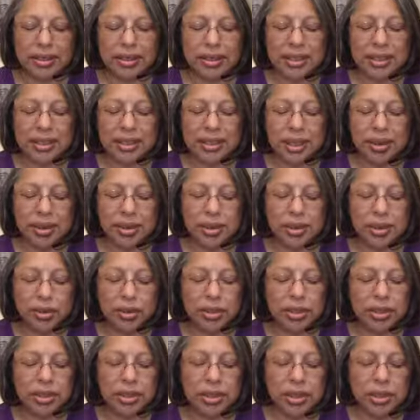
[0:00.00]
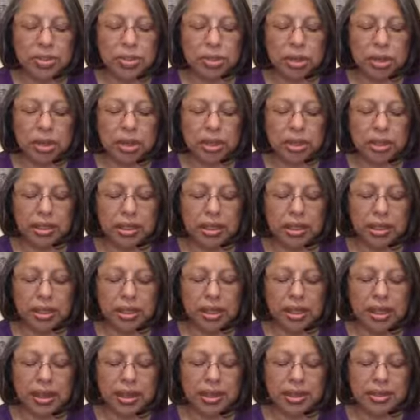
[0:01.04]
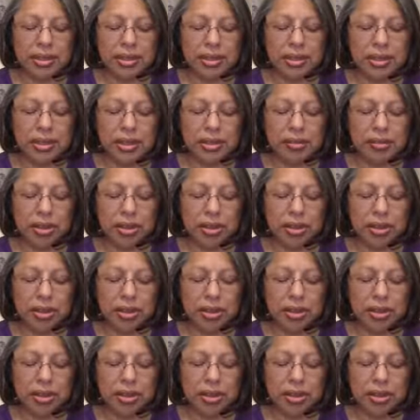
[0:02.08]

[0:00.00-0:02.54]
that golden sparkling light of the